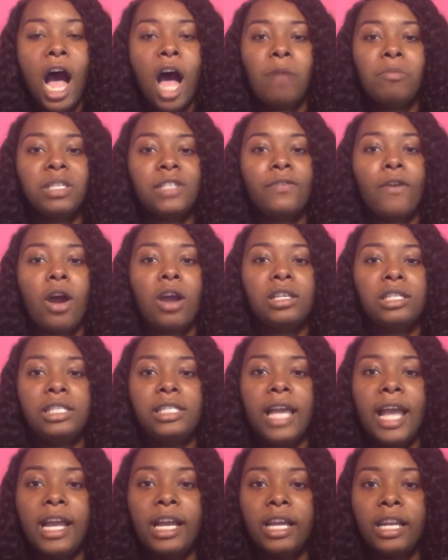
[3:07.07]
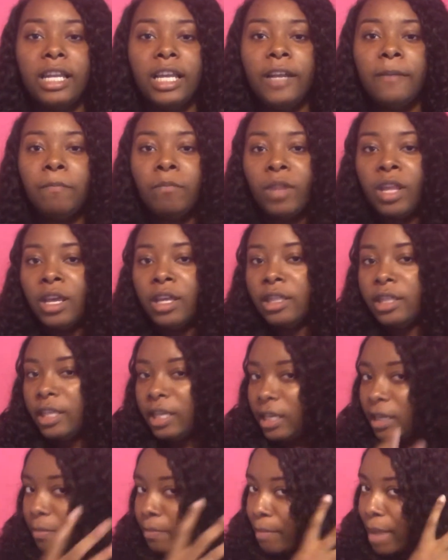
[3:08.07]
As far as tangling,
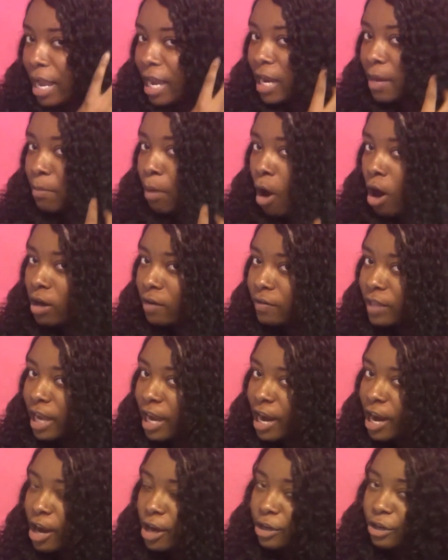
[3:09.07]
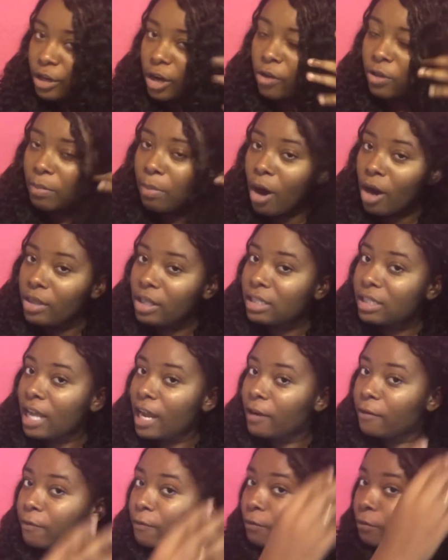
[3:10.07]
the main part of the hair, you know, the part that's
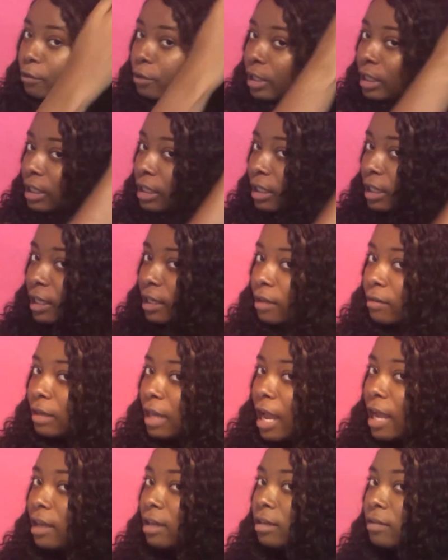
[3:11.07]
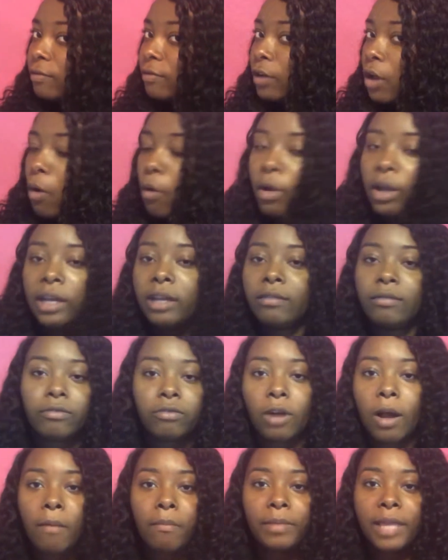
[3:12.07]
like freely like flowing
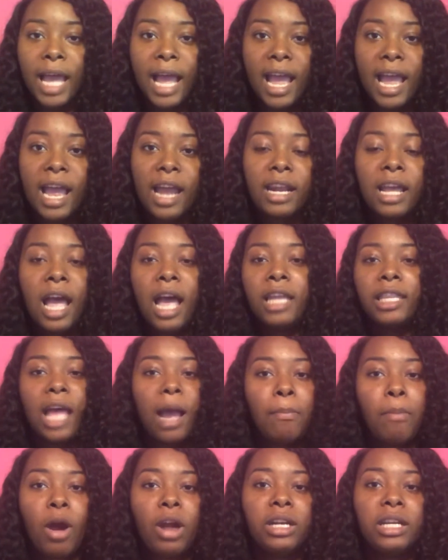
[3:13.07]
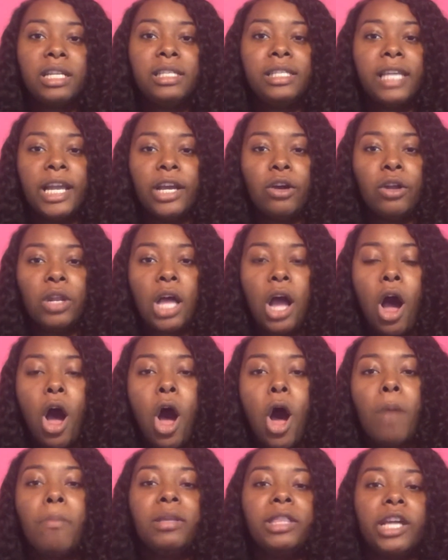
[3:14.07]
from the head, that part didn't tangle at
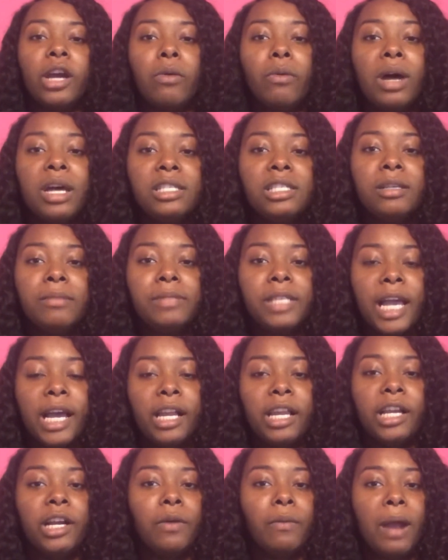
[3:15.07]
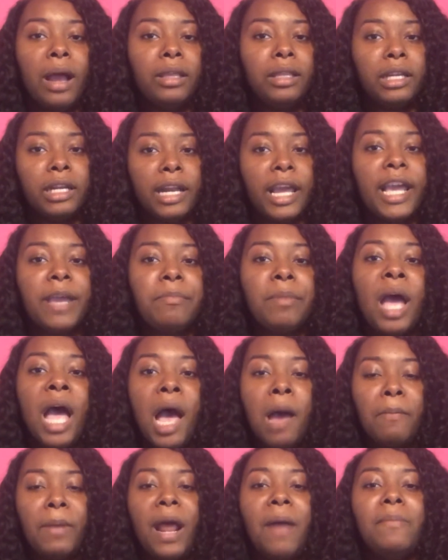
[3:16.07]
all, but there was some tangling around the nape.
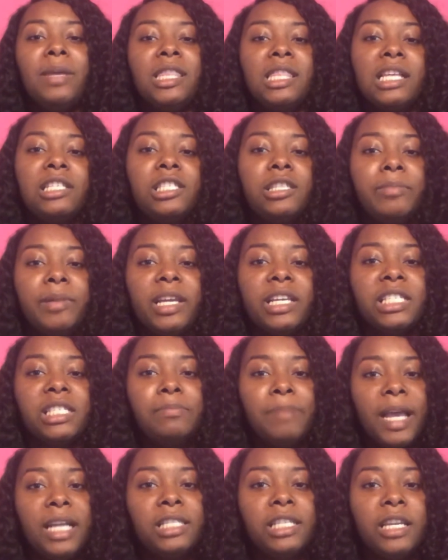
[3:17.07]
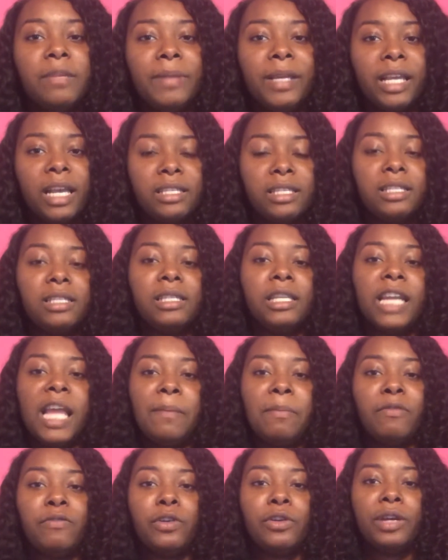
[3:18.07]
But I mean, that's to be expected because it's the
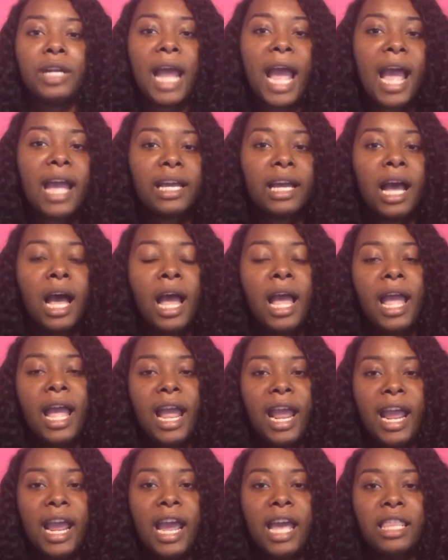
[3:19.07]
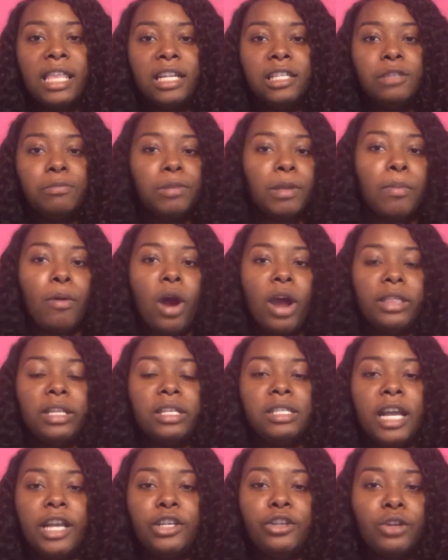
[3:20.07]
nape of your neck, and that's the part
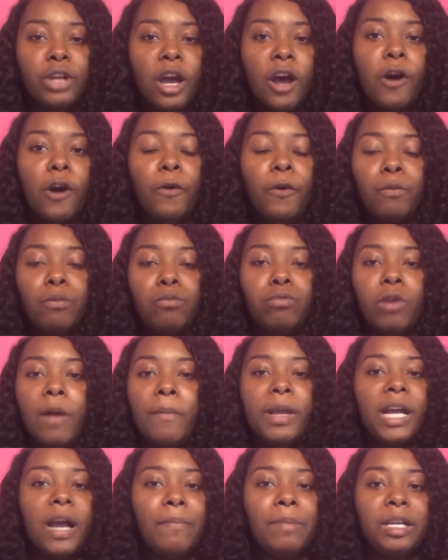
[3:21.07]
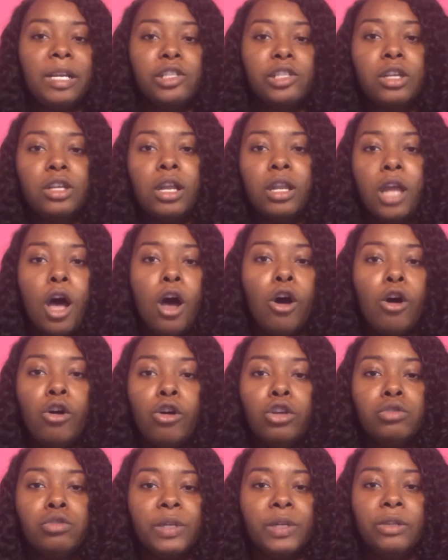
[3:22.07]
that's like, you know, rubbing up against
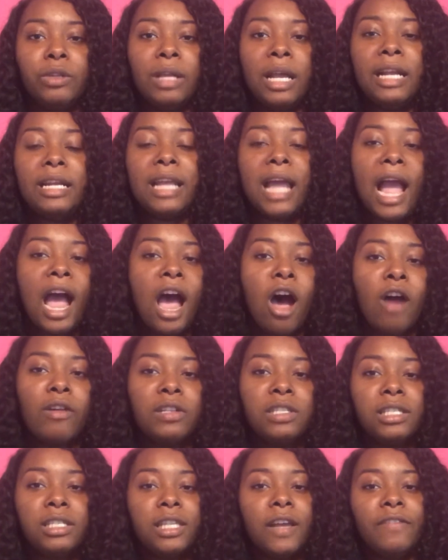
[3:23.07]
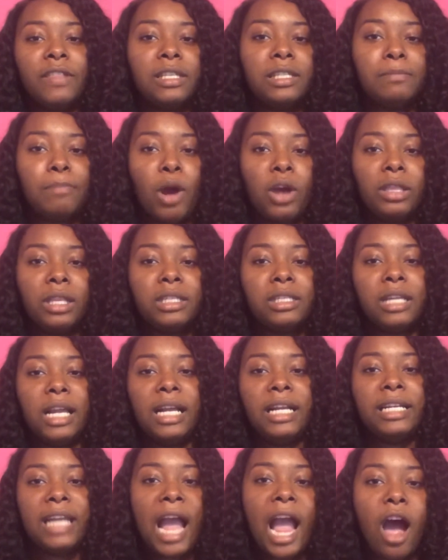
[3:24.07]
clothes when you lay down. It's the stuff that's the part that's
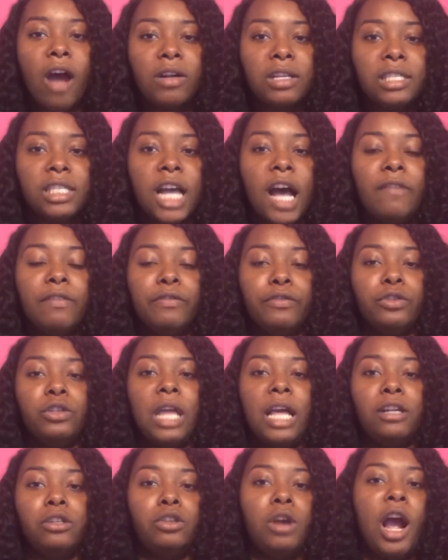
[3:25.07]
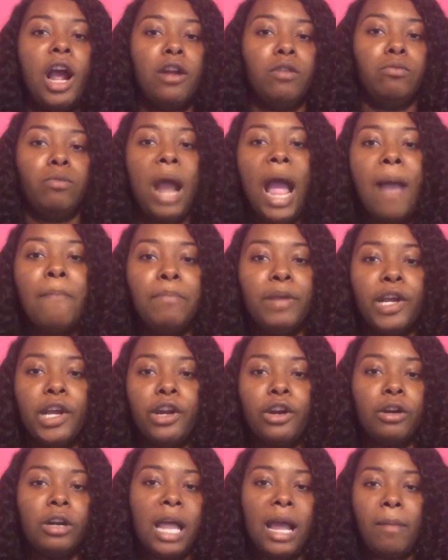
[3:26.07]
laying down and stuff. If you like try and wrap
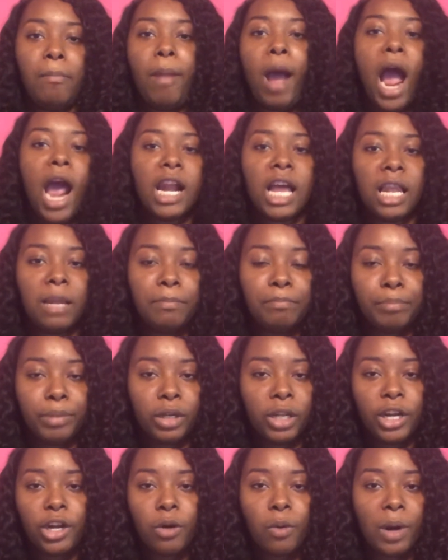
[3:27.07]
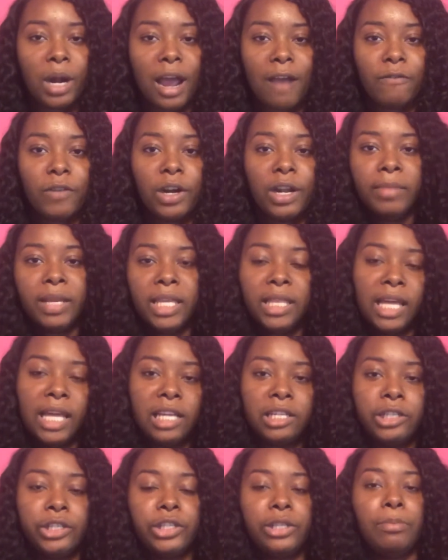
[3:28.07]
it or like pineapple it or whatever, I mean,
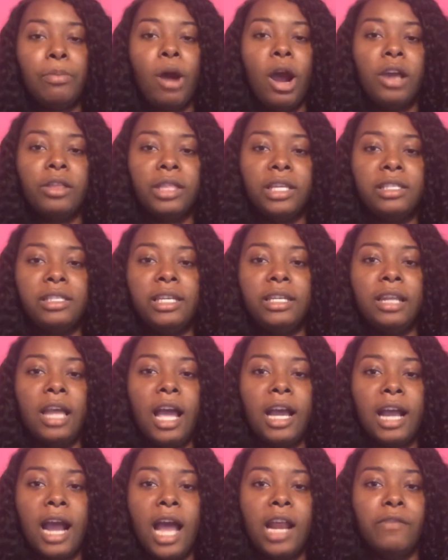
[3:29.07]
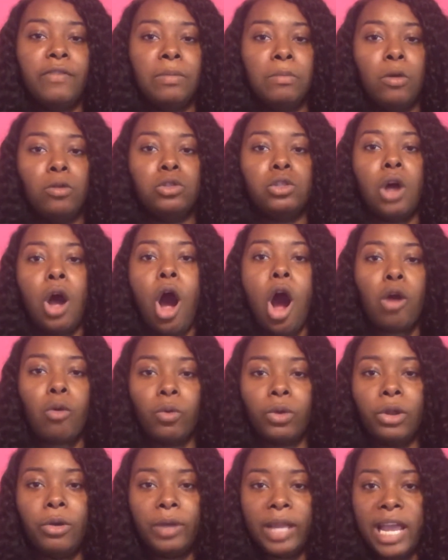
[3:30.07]
that's just the part that's in like kind of the most
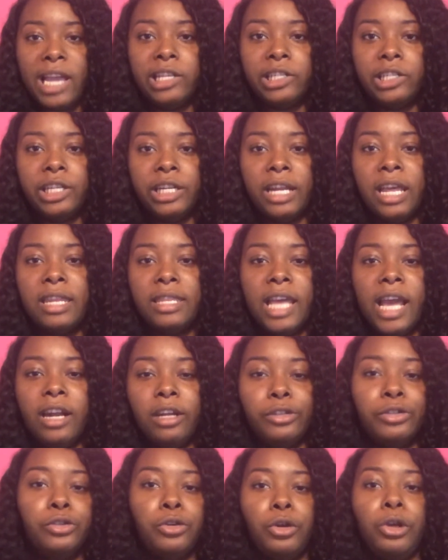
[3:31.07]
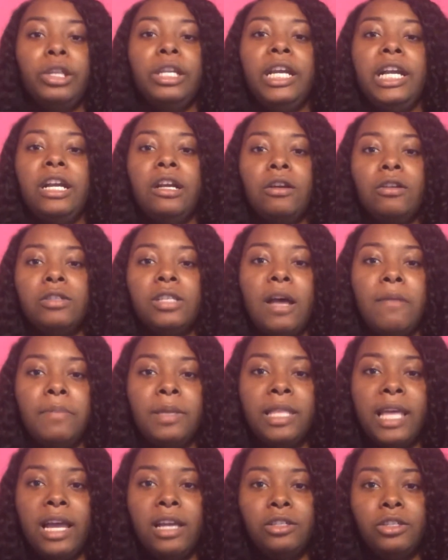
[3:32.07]
awkward location, and then it's curly hair on top
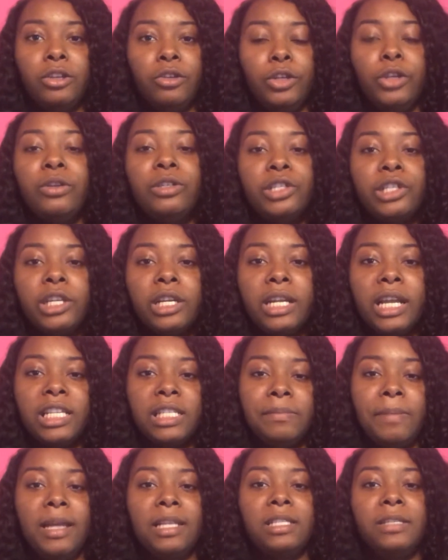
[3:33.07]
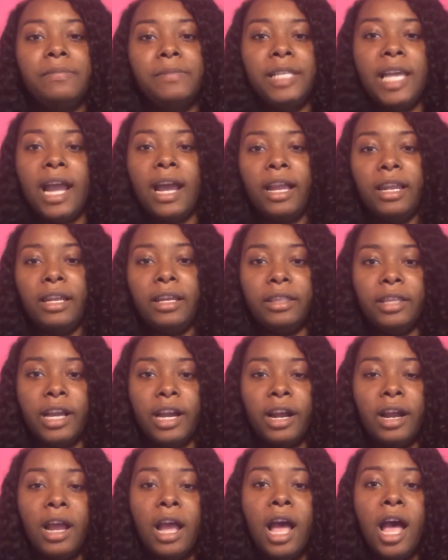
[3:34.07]
of that, so you should expect some tangling there.